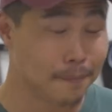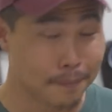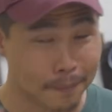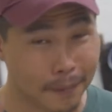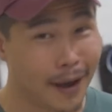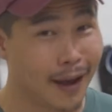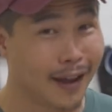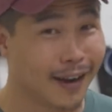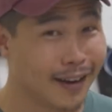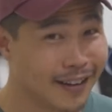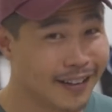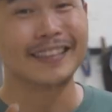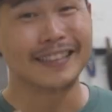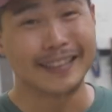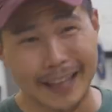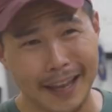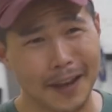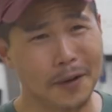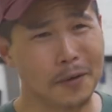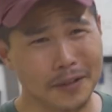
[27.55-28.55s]
but
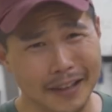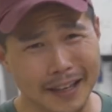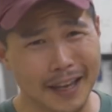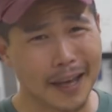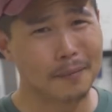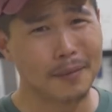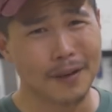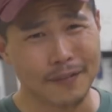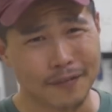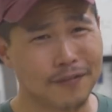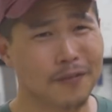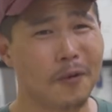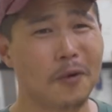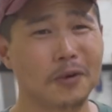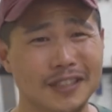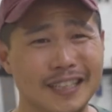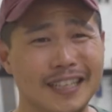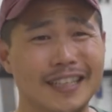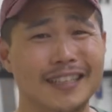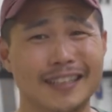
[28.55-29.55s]
they only gave me
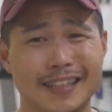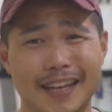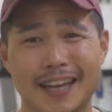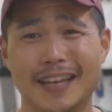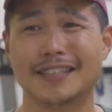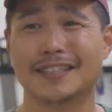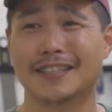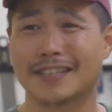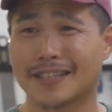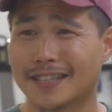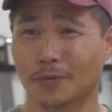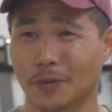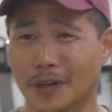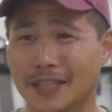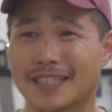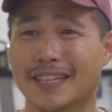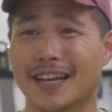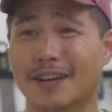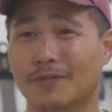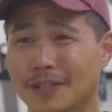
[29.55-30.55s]
14 days
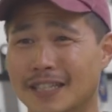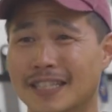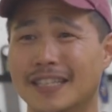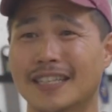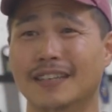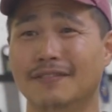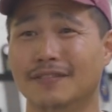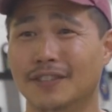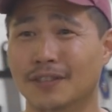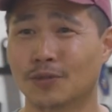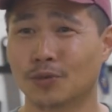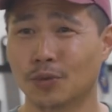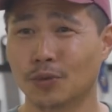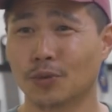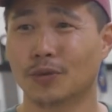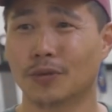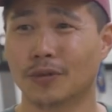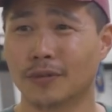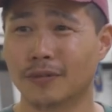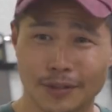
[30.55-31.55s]
once I received the
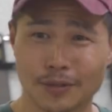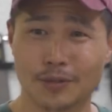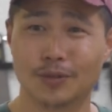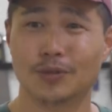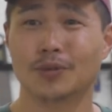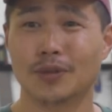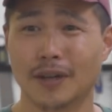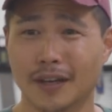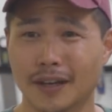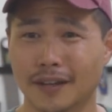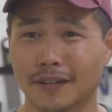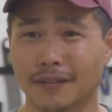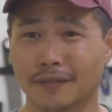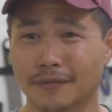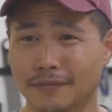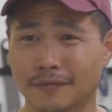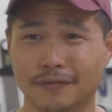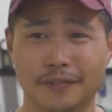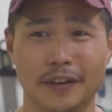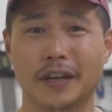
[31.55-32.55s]
tool to do a
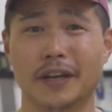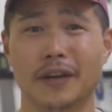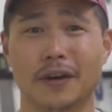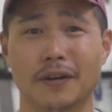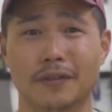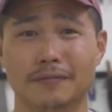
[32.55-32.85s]
video.